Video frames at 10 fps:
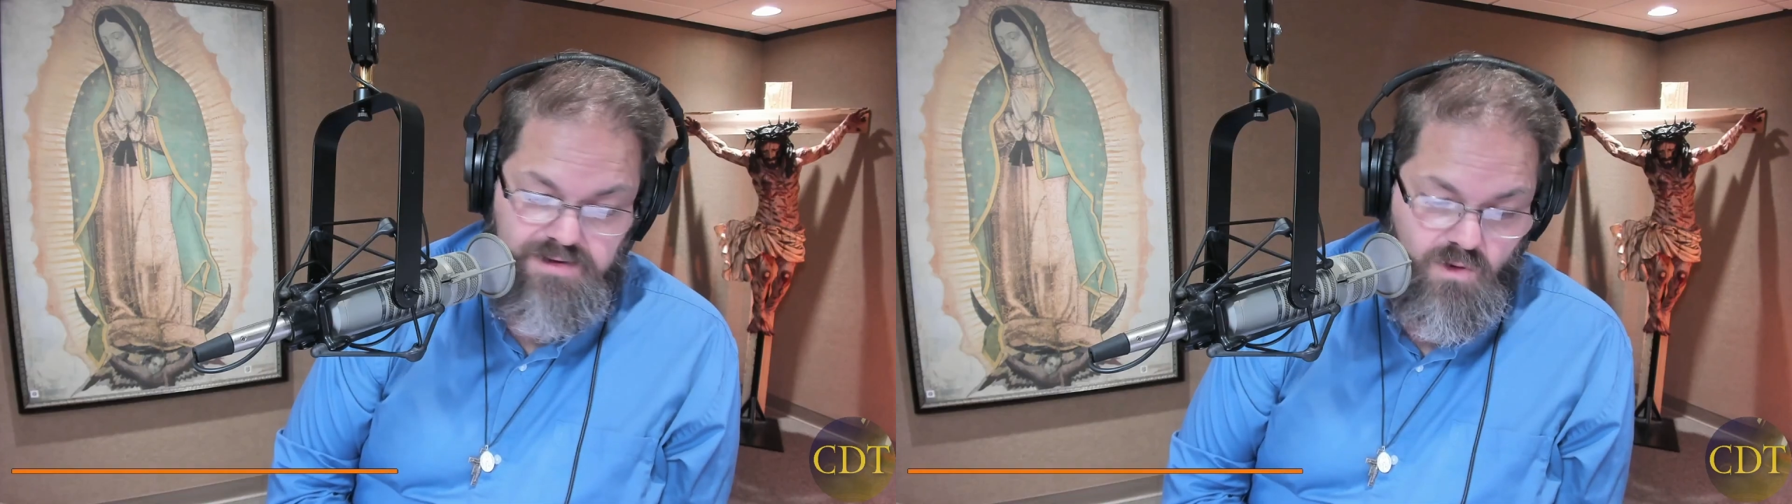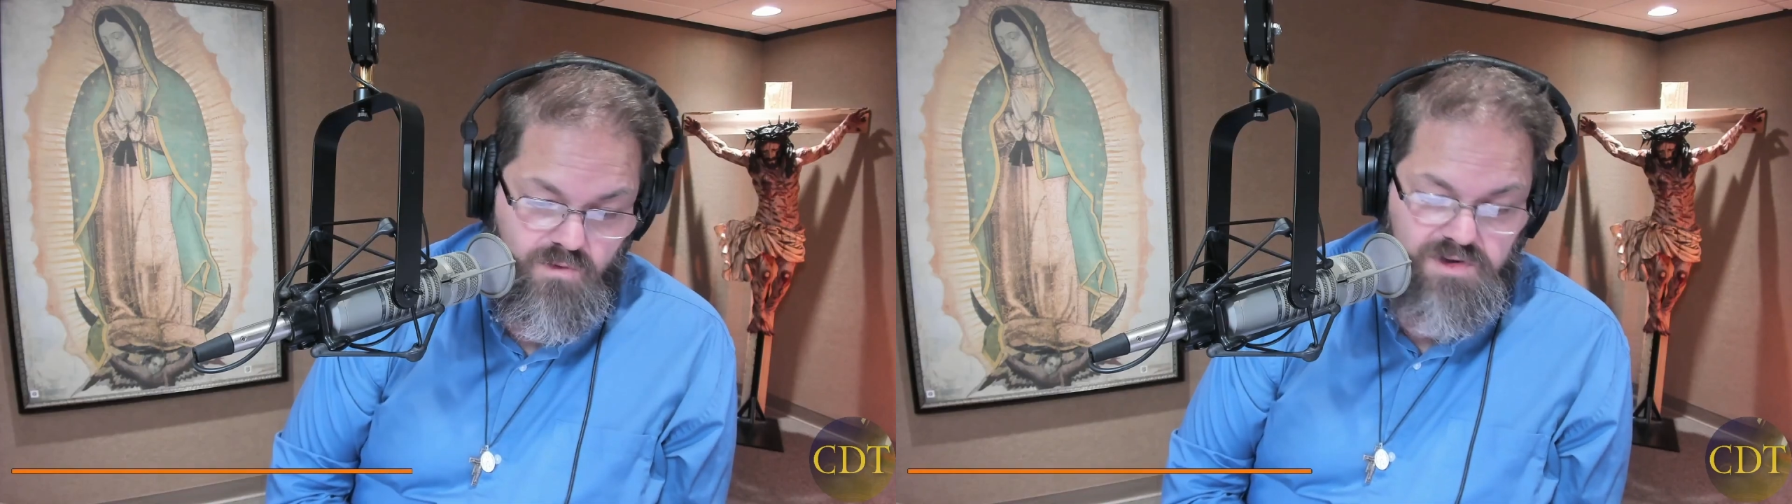
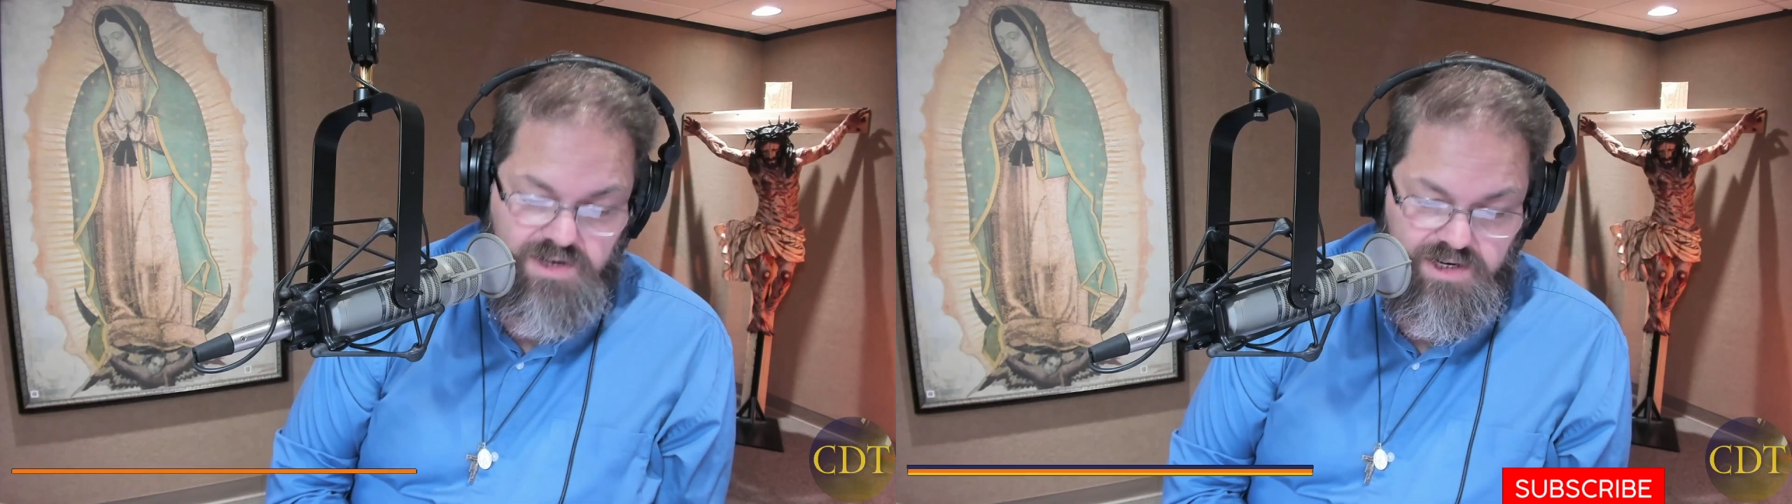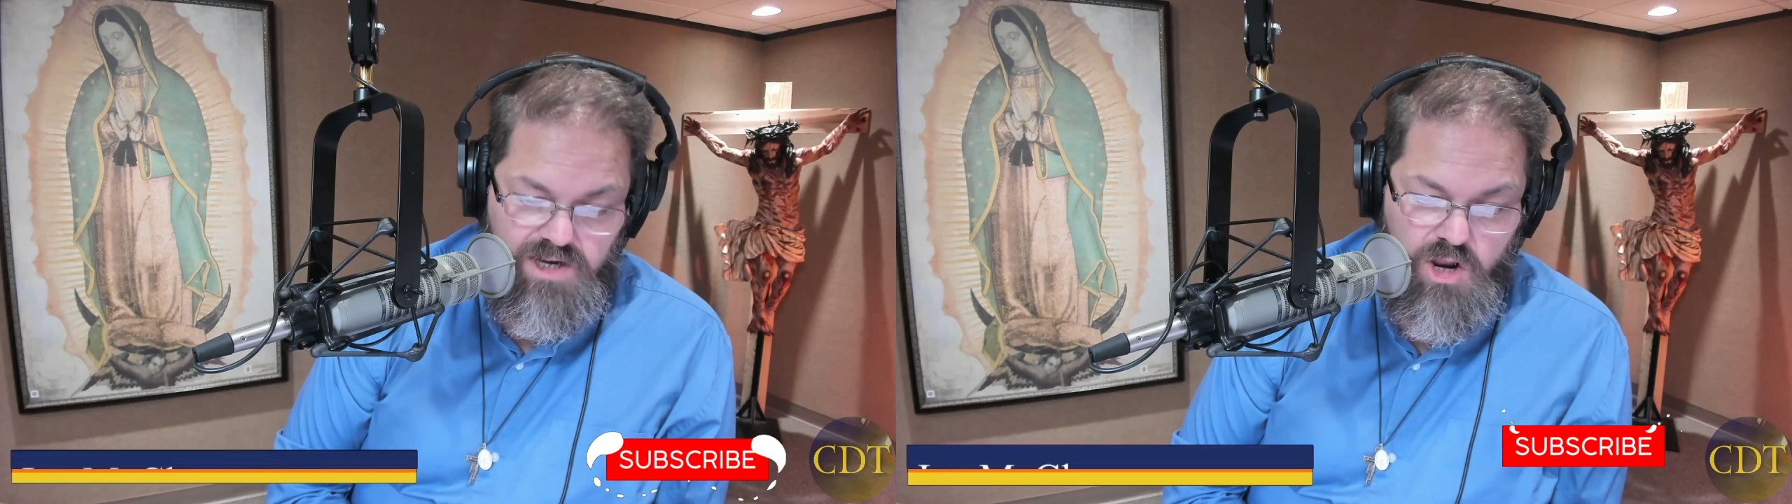over
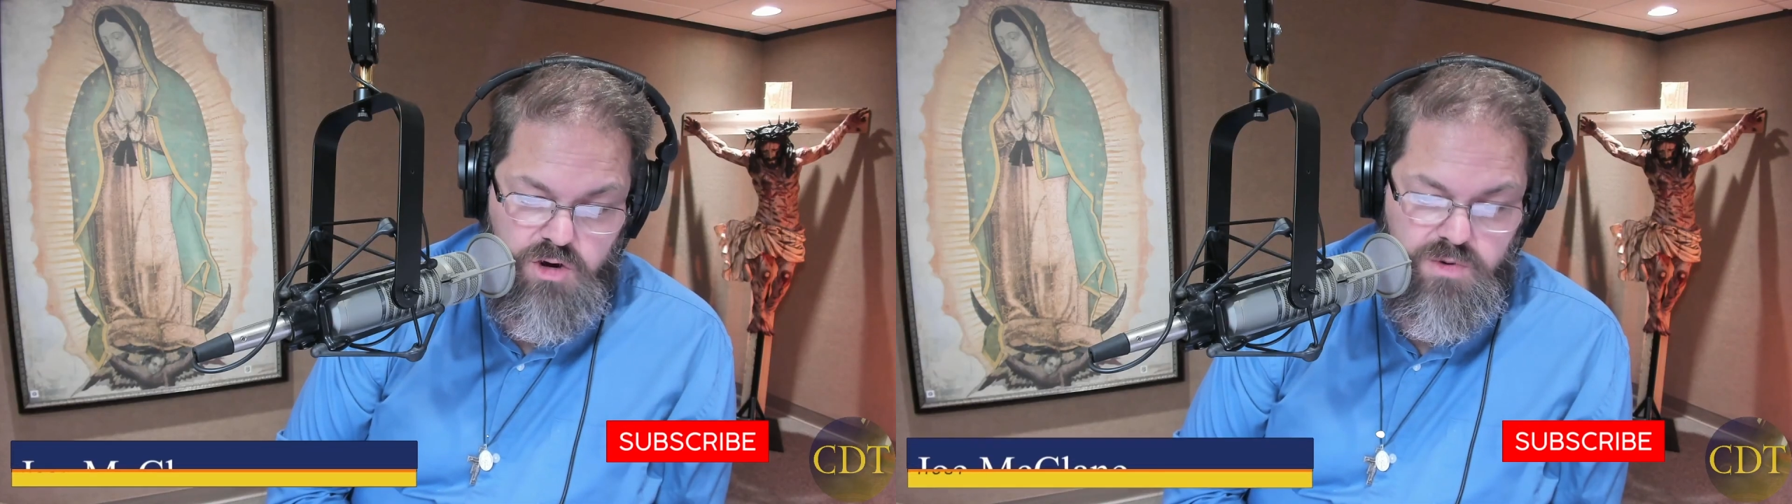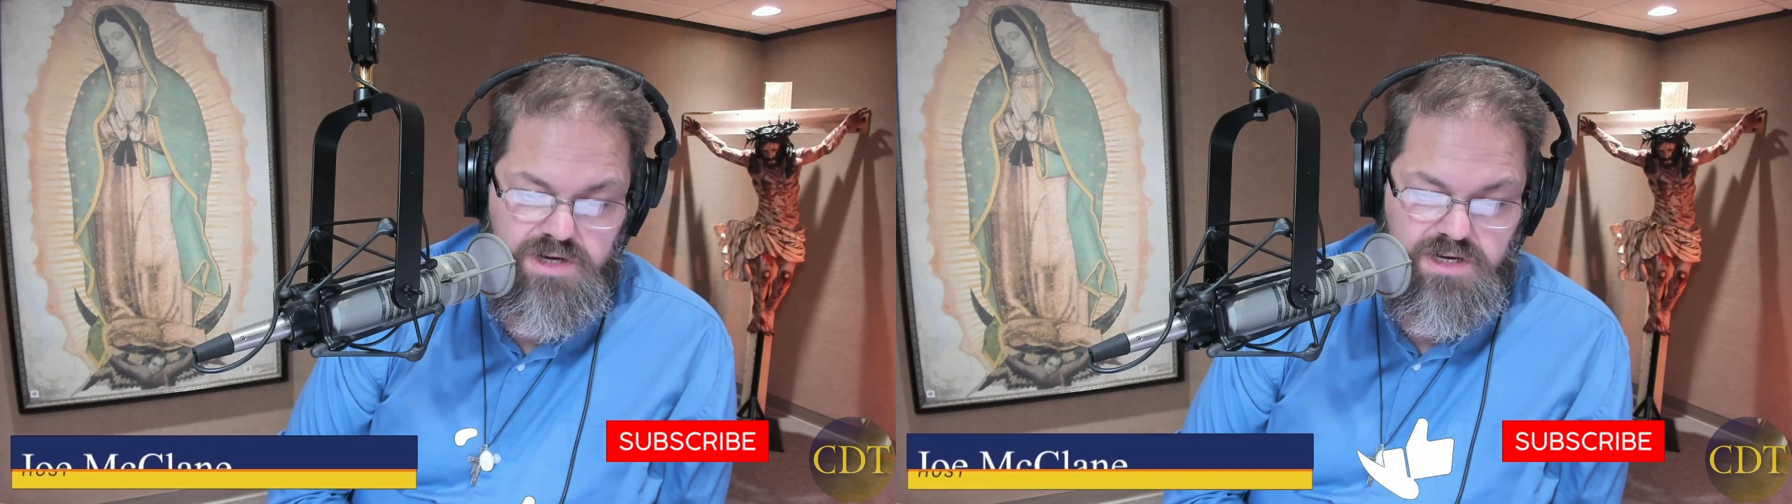
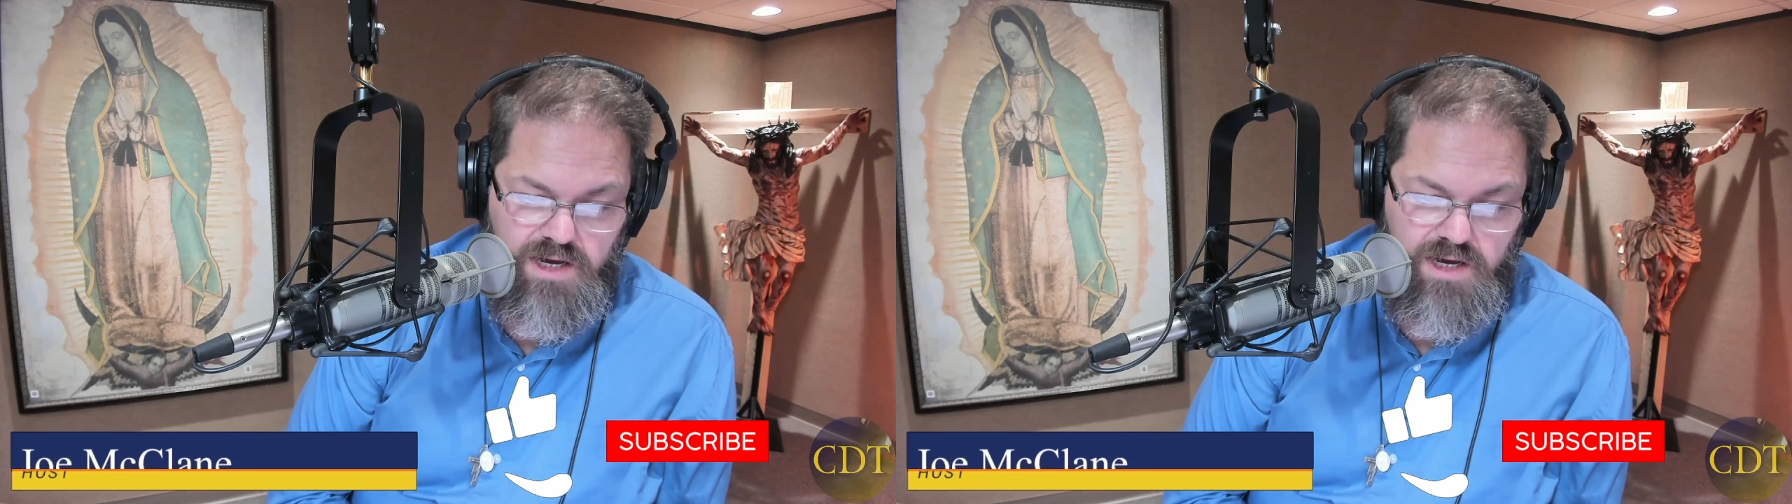600